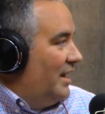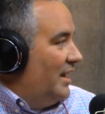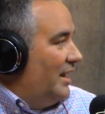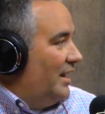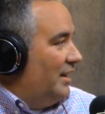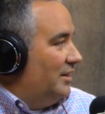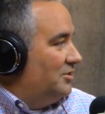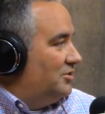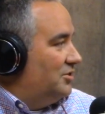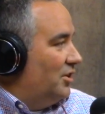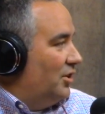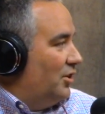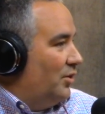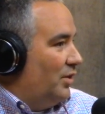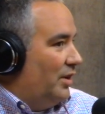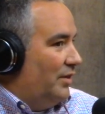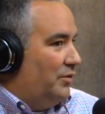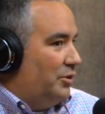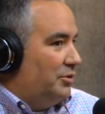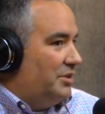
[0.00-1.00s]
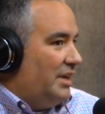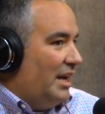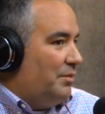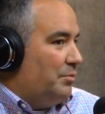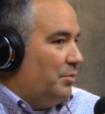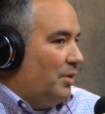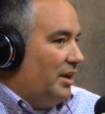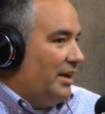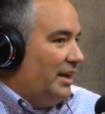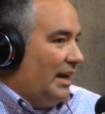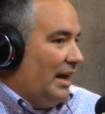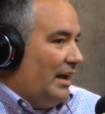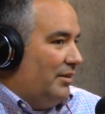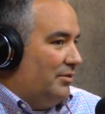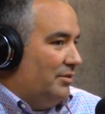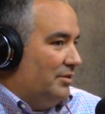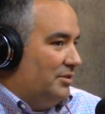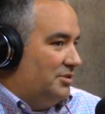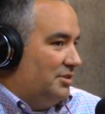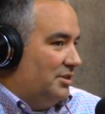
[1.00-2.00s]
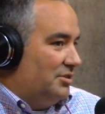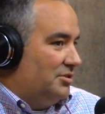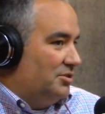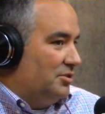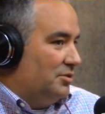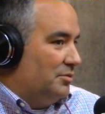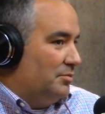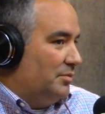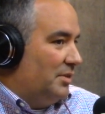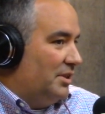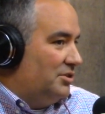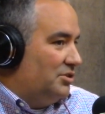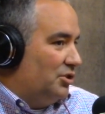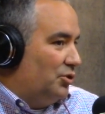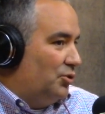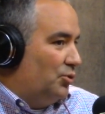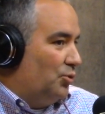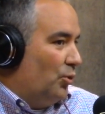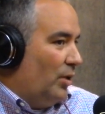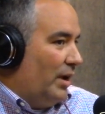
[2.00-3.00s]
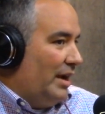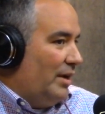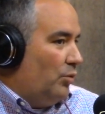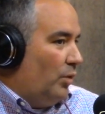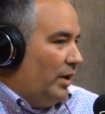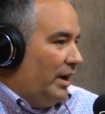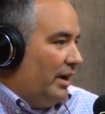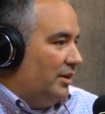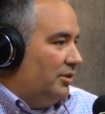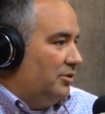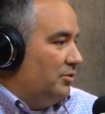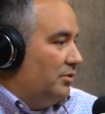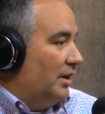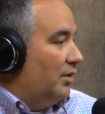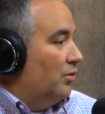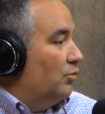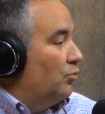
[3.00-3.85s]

And so if you take money out of the system, it's a great way to do that,